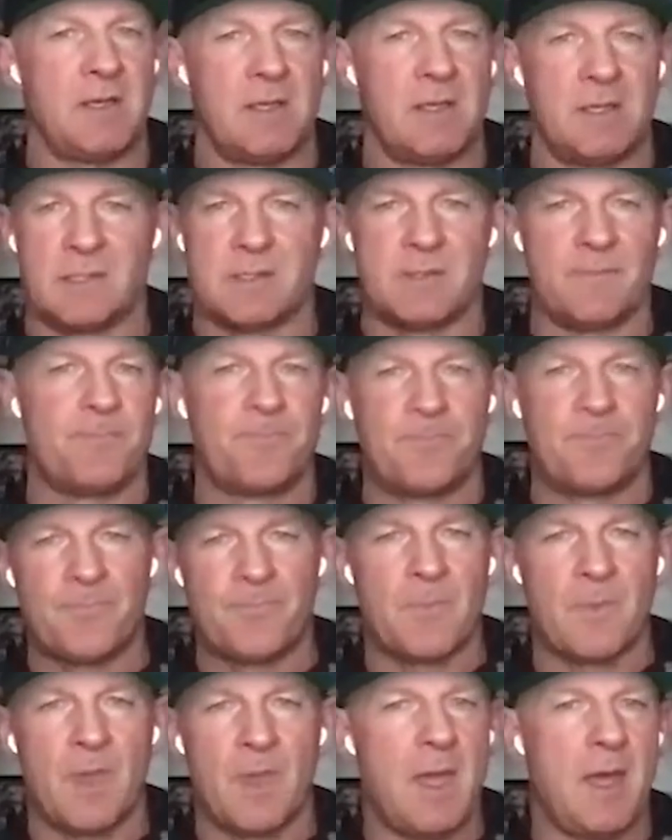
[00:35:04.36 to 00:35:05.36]
thickness
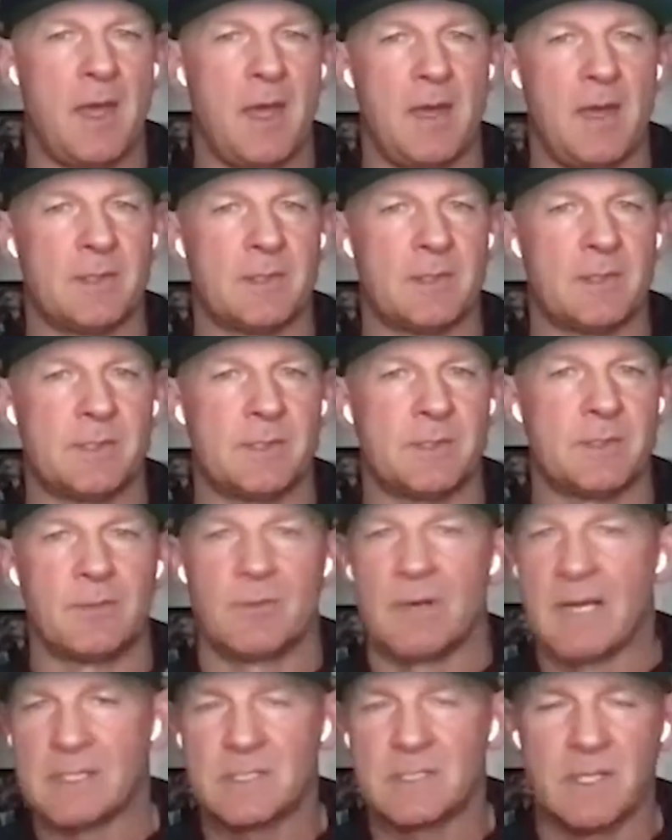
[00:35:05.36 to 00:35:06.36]
as
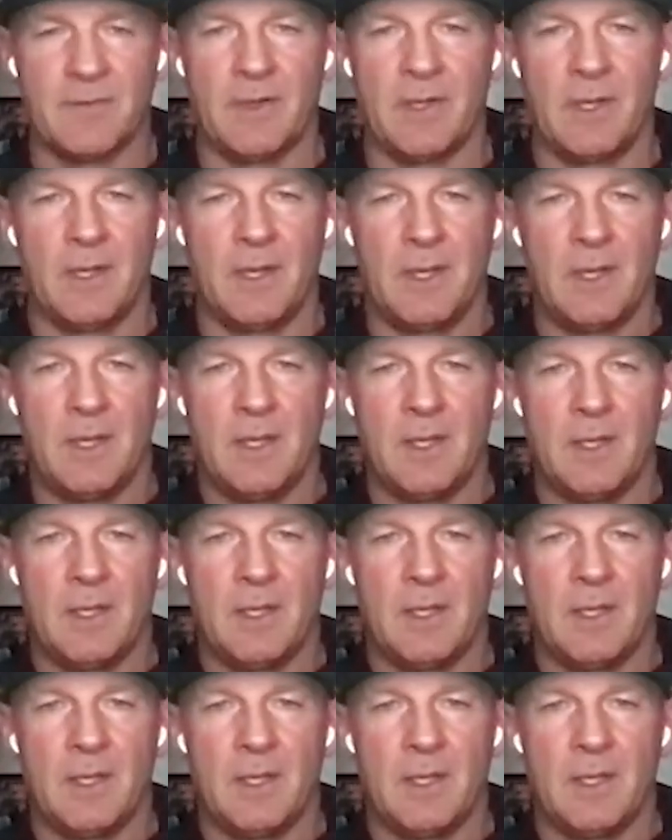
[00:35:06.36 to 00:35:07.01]
the rest of it,